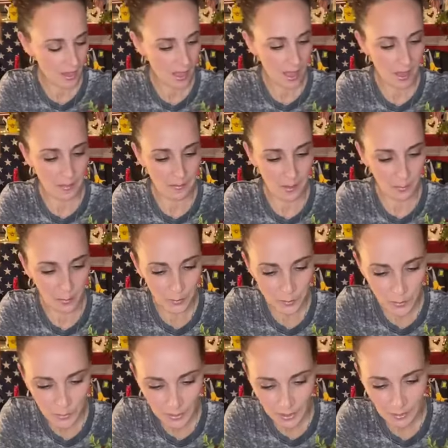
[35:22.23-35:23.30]
And we were
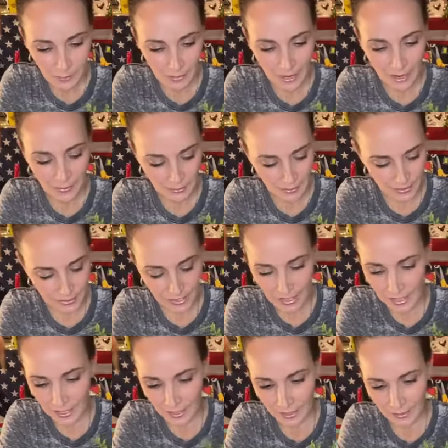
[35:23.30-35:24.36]
talking about how to
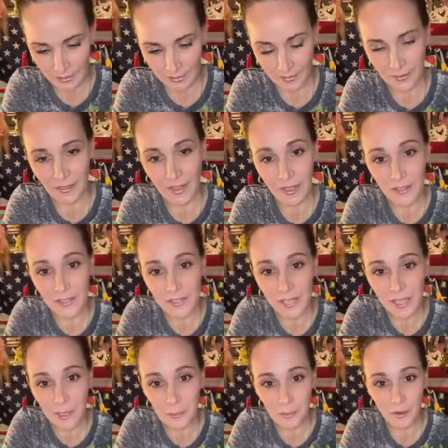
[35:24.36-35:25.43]
say
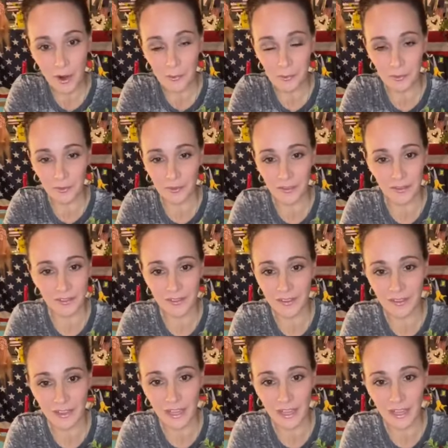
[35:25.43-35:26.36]
it properly.